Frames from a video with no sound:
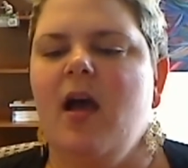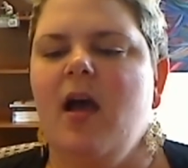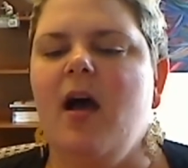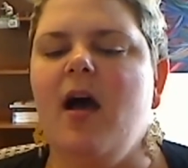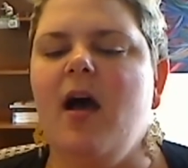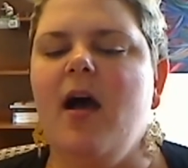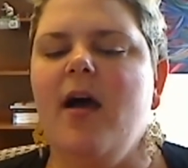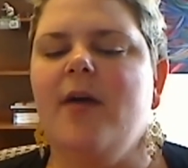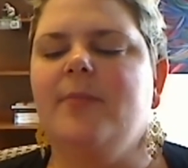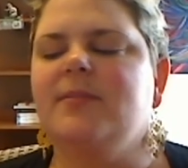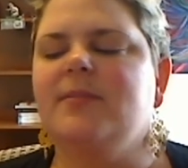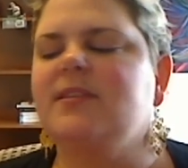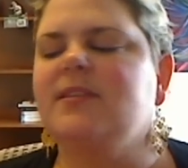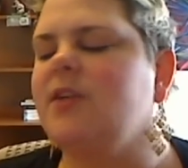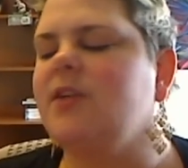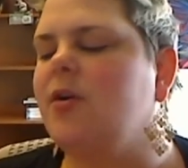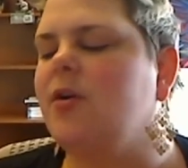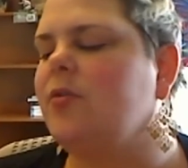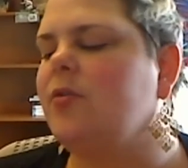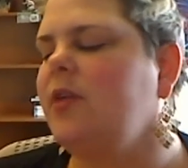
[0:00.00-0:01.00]

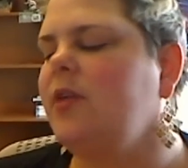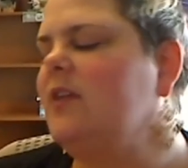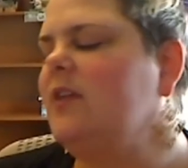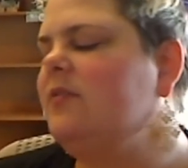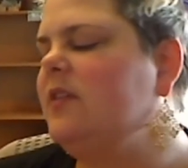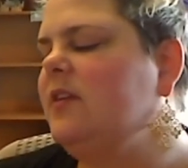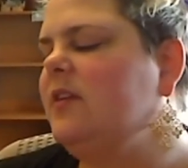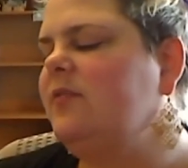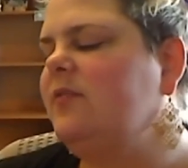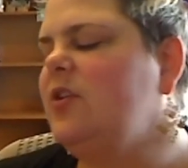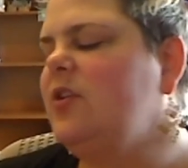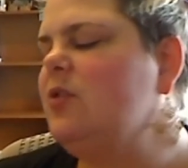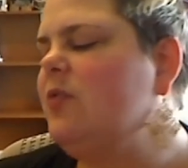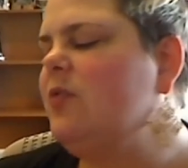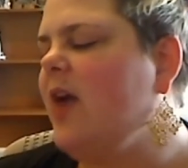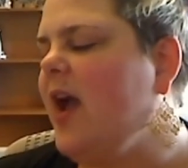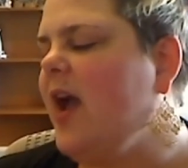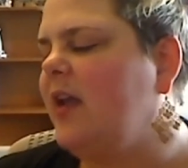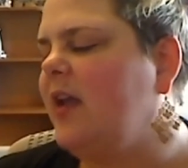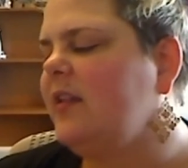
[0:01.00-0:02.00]
So even if you
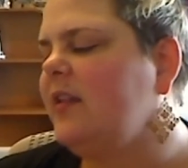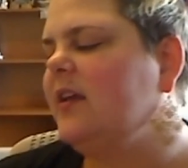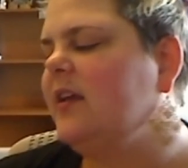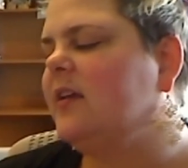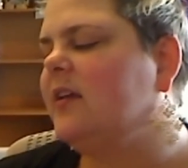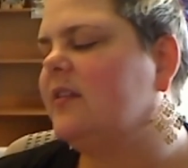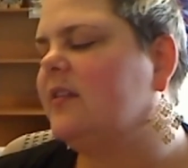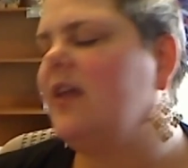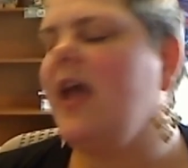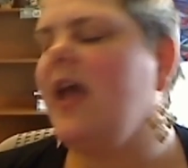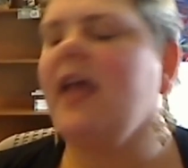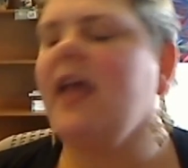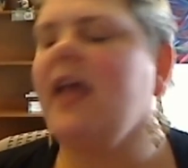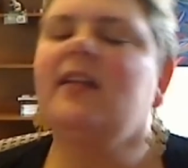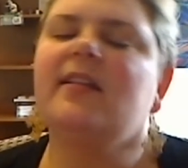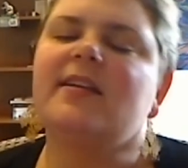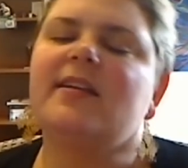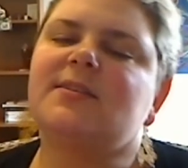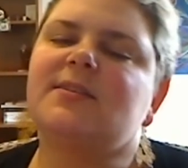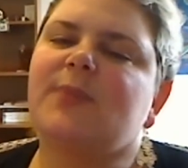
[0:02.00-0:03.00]
had like the
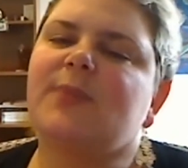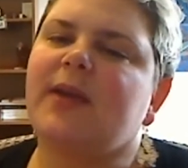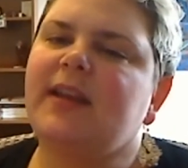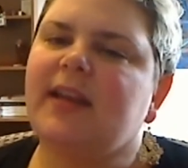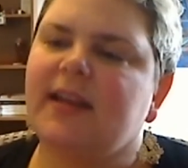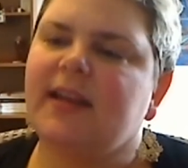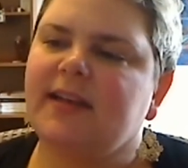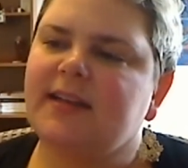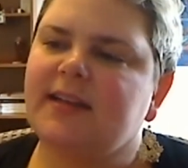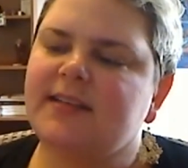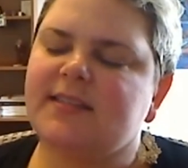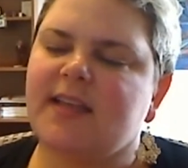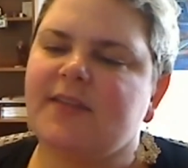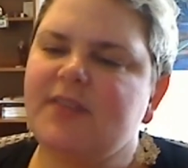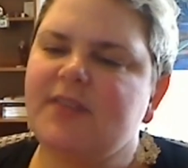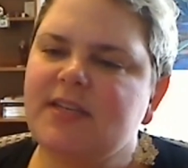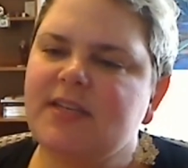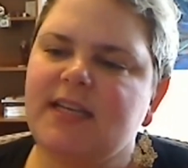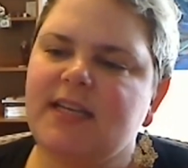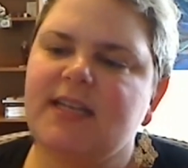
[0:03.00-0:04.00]
NLSY
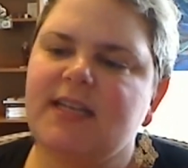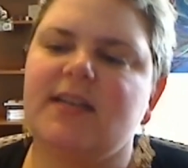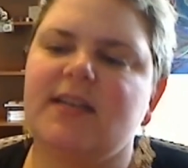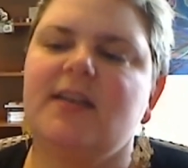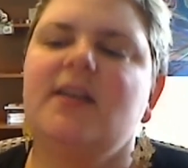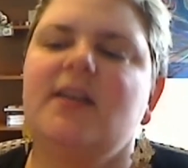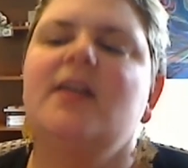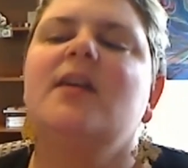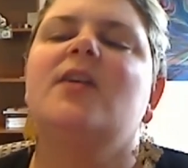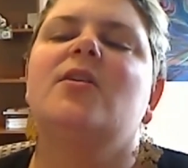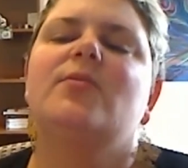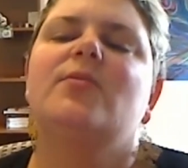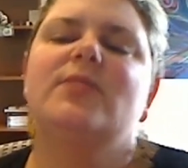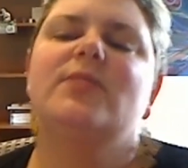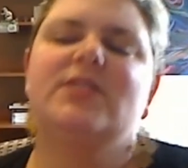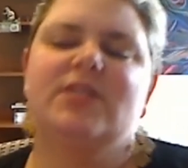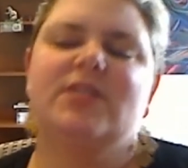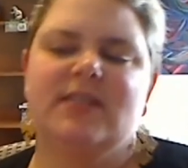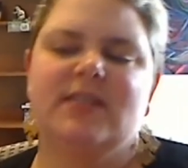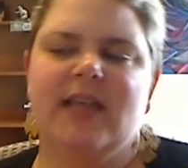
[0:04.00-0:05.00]
97 data,
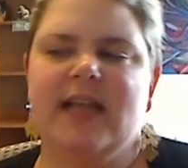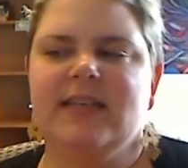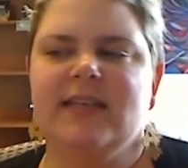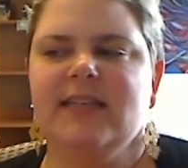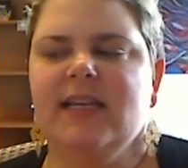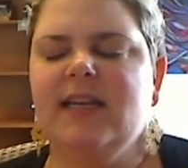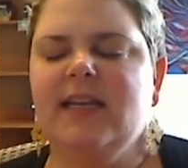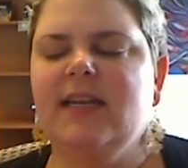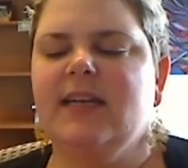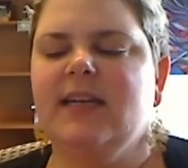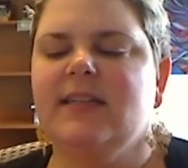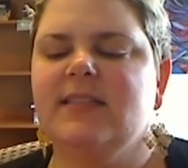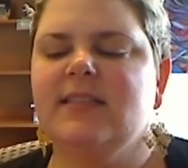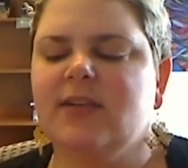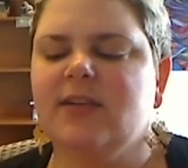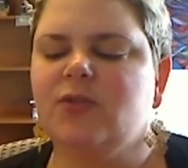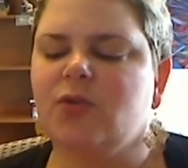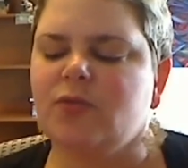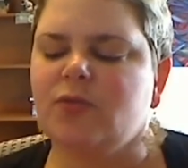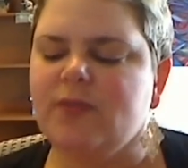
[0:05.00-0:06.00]
which is that dating and
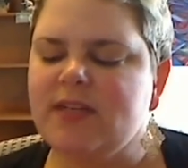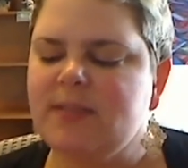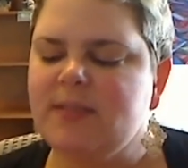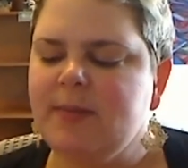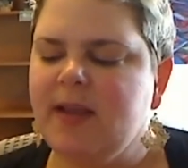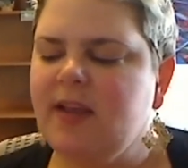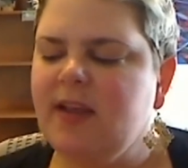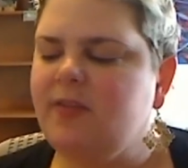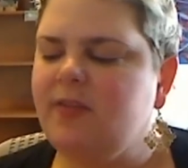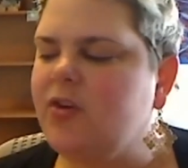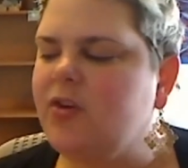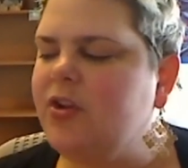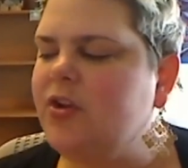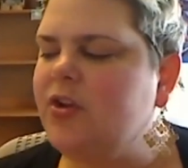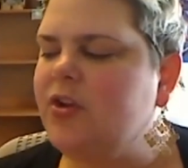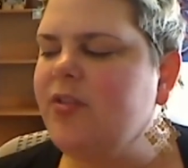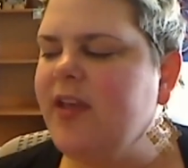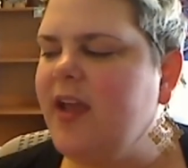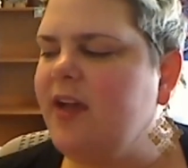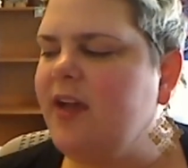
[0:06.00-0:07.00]
sexual risk behavior,
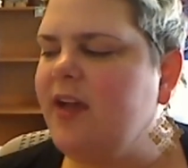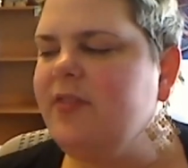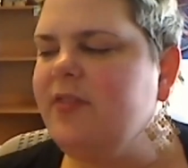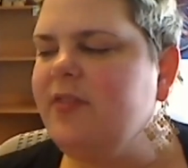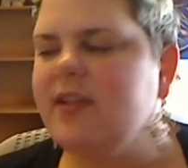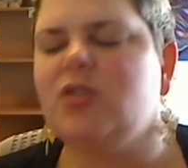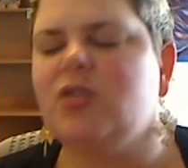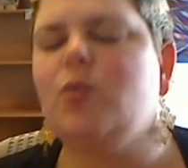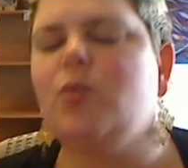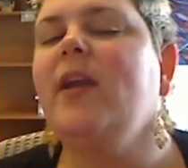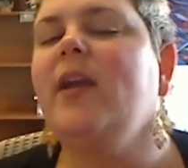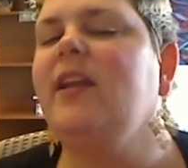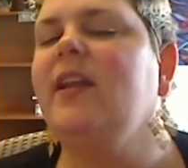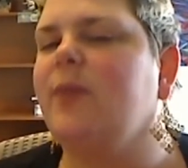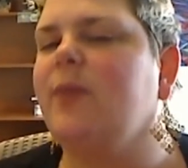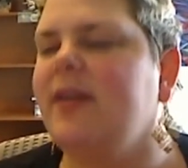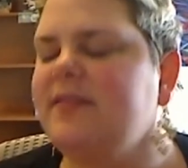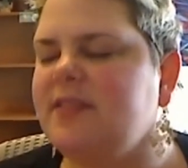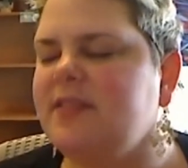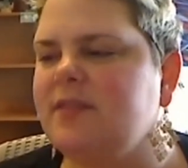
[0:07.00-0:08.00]
they have like 20
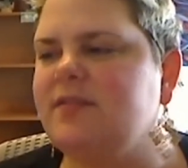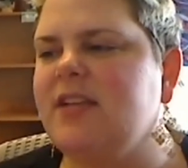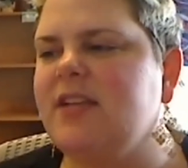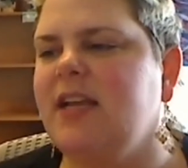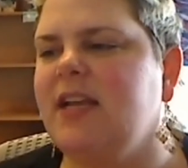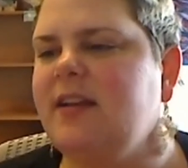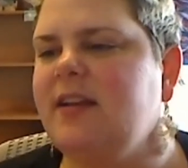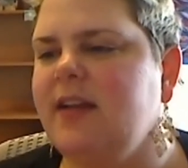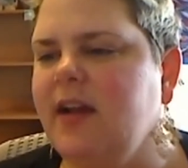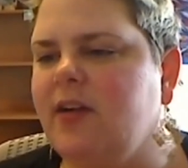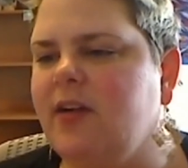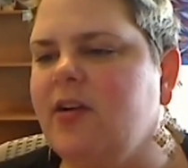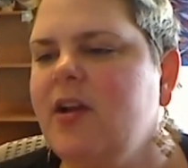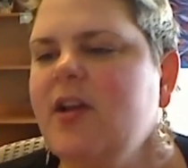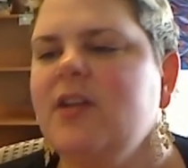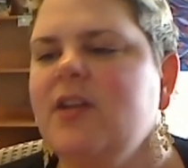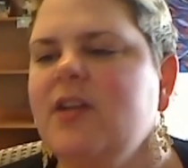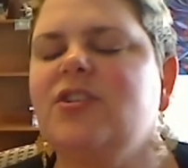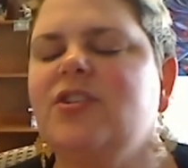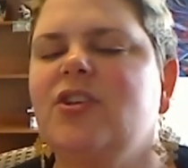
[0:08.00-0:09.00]
waves of data now.
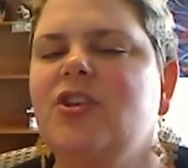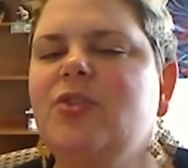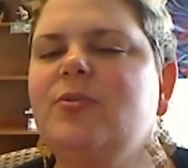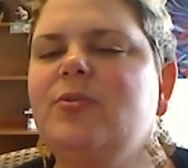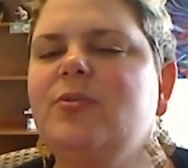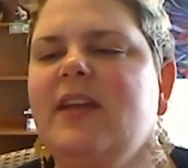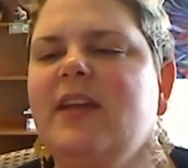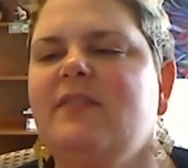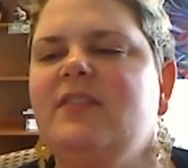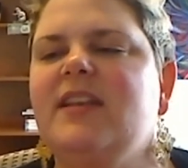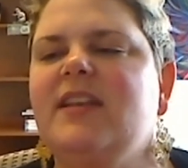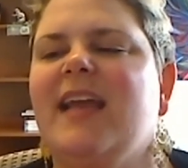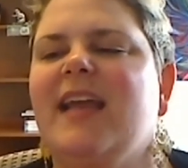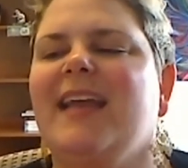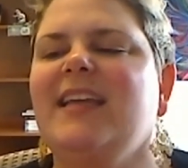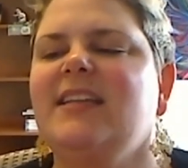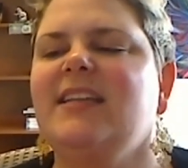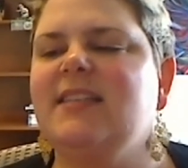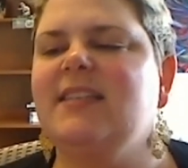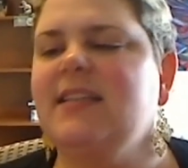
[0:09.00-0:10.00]
So you would have
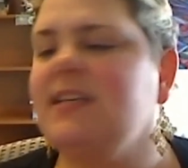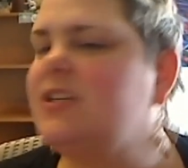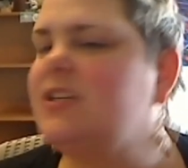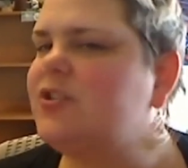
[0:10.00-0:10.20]
19